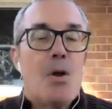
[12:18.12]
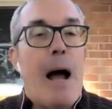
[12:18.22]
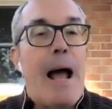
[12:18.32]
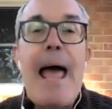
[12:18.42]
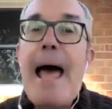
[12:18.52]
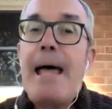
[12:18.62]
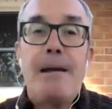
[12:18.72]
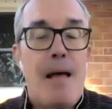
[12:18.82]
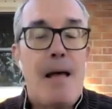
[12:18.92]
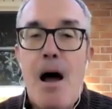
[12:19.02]
So I
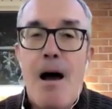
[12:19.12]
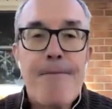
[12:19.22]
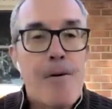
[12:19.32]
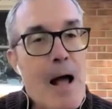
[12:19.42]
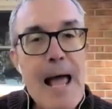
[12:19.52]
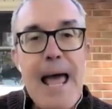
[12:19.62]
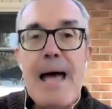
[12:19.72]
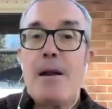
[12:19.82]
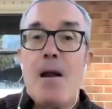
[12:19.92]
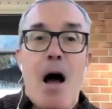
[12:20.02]
had an offer, I
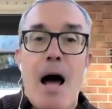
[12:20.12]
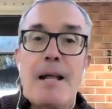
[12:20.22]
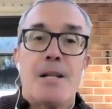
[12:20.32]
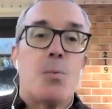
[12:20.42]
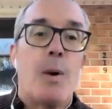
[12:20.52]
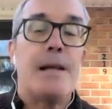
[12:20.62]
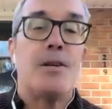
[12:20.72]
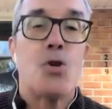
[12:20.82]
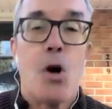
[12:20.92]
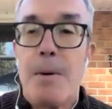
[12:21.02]
had an audience. What
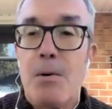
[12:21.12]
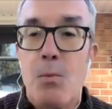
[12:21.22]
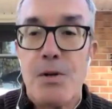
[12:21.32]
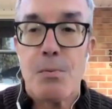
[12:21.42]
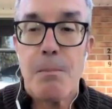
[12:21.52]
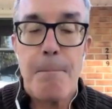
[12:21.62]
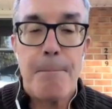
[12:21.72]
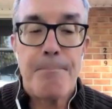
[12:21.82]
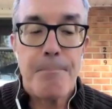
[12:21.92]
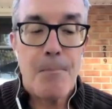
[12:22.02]
I determined was
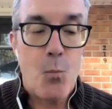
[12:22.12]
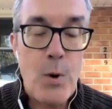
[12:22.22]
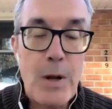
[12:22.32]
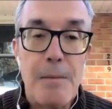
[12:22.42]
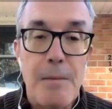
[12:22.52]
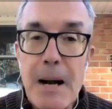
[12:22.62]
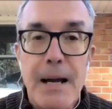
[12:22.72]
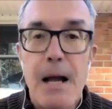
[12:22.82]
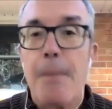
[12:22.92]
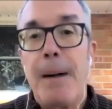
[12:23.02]
really
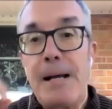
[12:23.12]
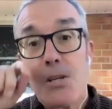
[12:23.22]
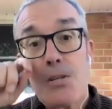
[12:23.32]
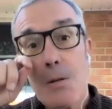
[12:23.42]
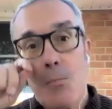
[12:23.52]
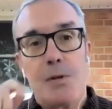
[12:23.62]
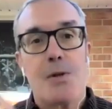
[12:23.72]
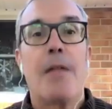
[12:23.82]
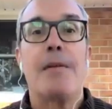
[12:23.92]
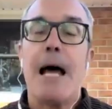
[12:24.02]
mucking up my system
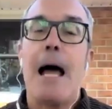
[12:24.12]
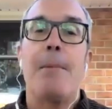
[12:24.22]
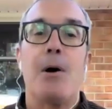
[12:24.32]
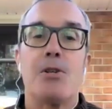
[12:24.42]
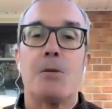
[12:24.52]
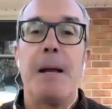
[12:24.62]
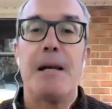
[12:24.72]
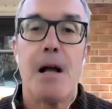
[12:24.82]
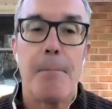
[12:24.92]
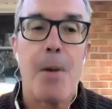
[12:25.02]
was all the time I was
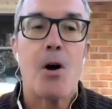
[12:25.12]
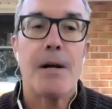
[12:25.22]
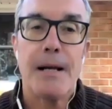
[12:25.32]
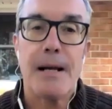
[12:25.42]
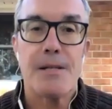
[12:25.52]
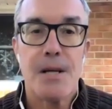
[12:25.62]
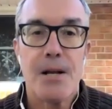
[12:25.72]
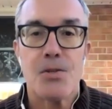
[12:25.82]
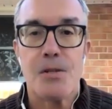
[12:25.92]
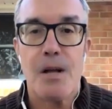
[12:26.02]
spending on marketing and
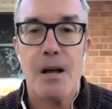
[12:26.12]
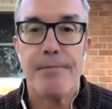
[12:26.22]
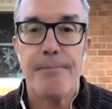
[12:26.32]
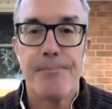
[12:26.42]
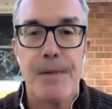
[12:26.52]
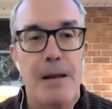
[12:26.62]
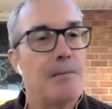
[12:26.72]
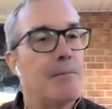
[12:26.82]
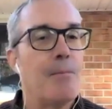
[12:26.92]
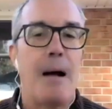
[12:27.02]
sales stuff.
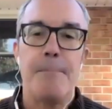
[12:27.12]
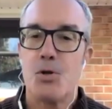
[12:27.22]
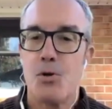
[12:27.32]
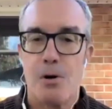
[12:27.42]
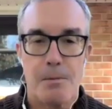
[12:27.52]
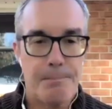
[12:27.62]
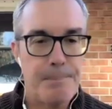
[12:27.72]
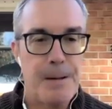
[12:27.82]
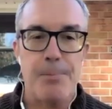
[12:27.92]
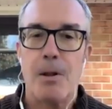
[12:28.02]
And I'm sure
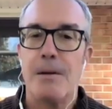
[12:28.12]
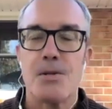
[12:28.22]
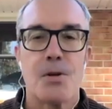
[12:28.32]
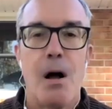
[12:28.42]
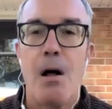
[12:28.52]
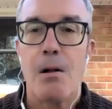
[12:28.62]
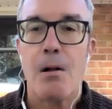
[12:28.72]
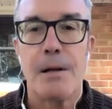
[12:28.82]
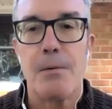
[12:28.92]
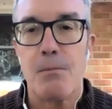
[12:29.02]
people in this
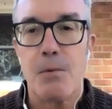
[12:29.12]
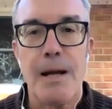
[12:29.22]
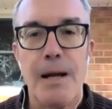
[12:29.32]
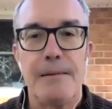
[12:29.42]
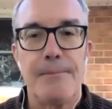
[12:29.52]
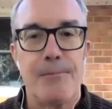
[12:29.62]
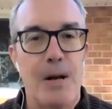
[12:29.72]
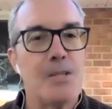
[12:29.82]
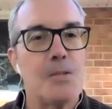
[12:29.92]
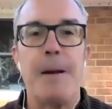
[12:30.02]
call can relate, right?